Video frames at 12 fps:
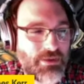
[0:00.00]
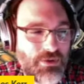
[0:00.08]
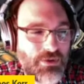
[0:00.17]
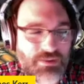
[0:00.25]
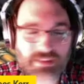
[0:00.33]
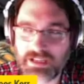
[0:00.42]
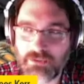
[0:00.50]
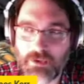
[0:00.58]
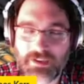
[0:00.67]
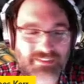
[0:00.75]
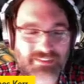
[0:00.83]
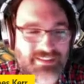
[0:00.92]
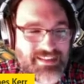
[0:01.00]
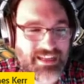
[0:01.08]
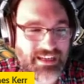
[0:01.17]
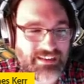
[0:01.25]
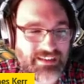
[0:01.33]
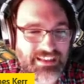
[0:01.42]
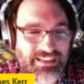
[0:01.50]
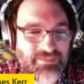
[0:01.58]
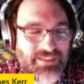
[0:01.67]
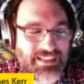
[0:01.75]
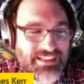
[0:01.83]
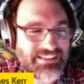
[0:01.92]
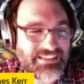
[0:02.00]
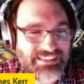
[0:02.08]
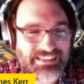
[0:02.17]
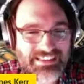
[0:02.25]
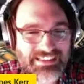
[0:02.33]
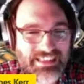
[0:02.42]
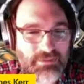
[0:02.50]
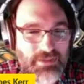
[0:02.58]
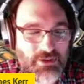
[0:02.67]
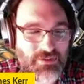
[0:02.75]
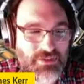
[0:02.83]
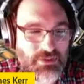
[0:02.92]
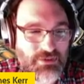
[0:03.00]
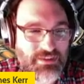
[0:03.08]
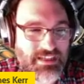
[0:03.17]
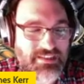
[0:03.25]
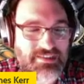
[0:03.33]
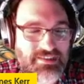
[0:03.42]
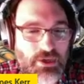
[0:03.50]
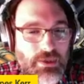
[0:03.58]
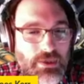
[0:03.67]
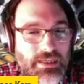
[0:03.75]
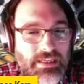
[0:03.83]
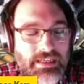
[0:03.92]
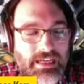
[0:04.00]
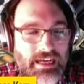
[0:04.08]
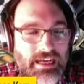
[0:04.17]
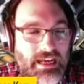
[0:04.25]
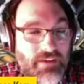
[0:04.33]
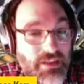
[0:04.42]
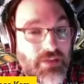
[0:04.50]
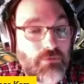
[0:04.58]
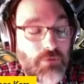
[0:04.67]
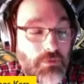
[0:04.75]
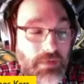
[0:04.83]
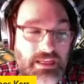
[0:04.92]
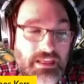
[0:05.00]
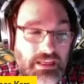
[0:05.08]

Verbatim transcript: the whole thing in one sitting. Like, let me let me go over the whole thing. So uh, everything will be in